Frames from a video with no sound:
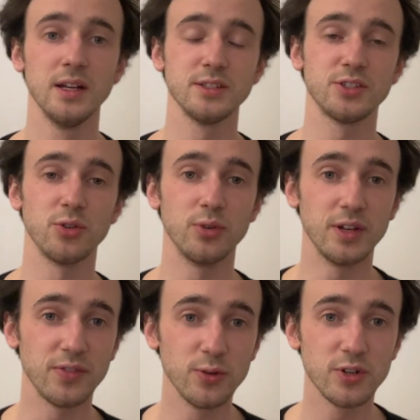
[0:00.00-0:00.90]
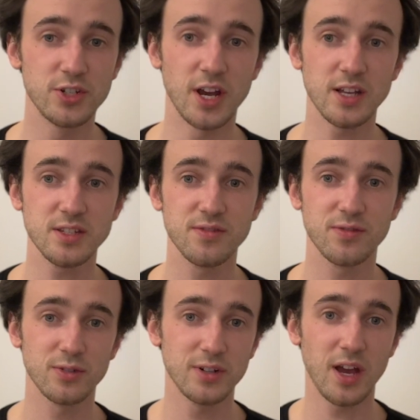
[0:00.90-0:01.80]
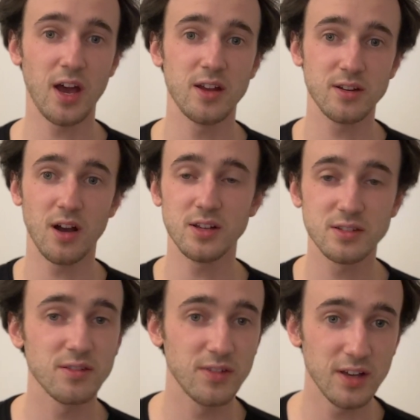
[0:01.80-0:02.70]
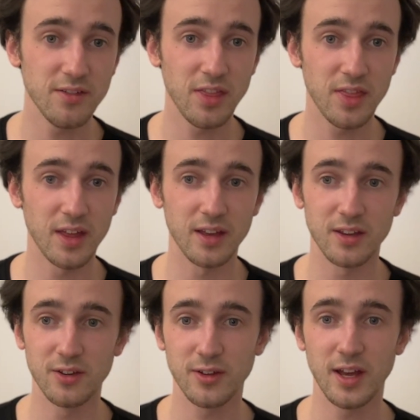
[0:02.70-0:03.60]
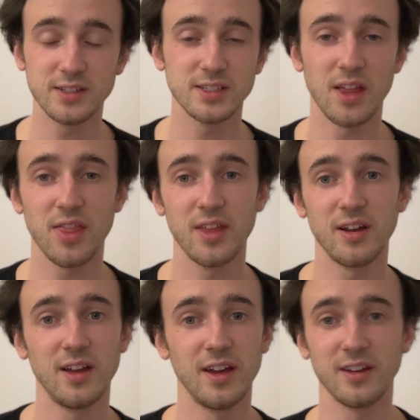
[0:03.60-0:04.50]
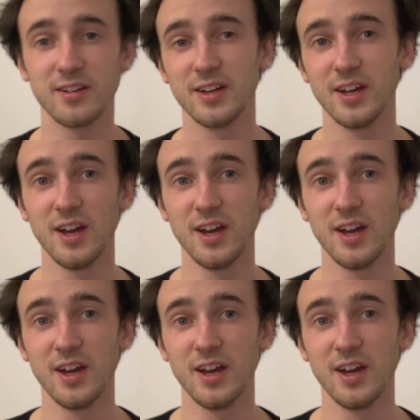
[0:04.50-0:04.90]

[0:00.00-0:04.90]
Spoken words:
So if you adjust for that cost of living thing, you get something like